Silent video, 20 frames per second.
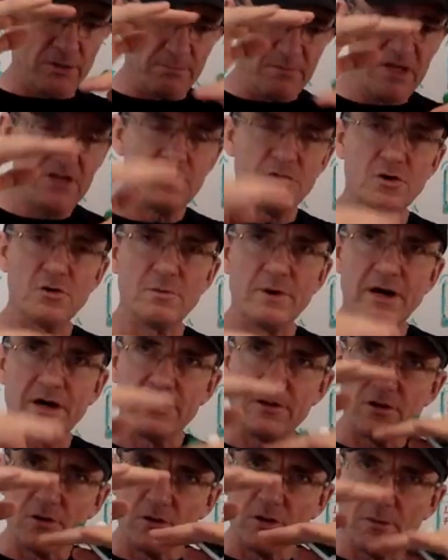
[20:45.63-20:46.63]
the medium
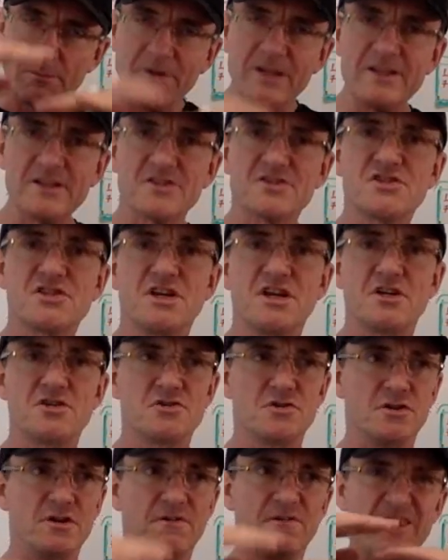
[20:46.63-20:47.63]
and on the middle
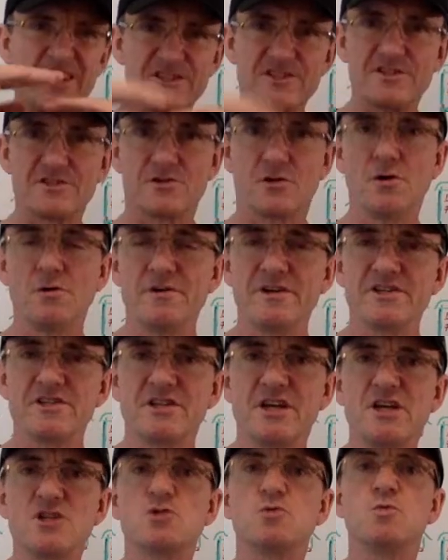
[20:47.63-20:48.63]
stage, on the fastest growing
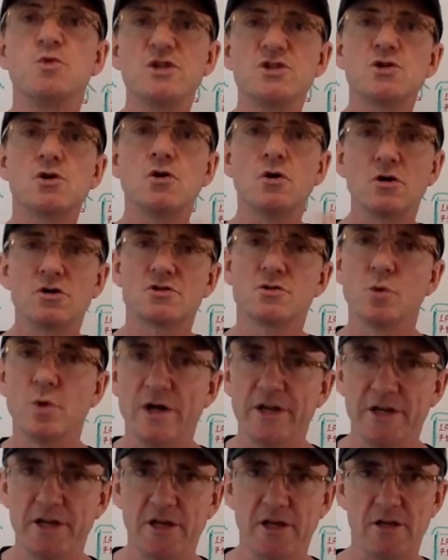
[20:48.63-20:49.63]
stage. Which course do
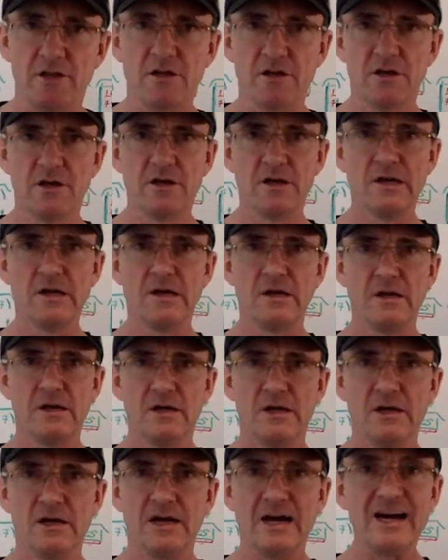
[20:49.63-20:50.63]
I need?
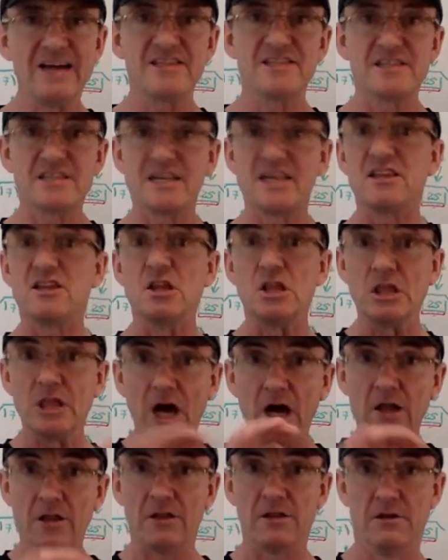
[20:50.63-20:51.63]
I said
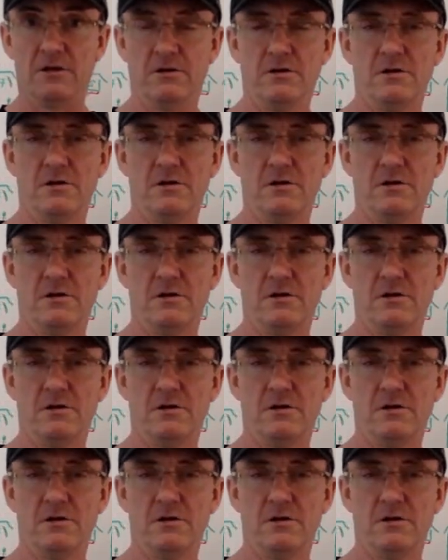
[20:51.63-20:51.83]
none.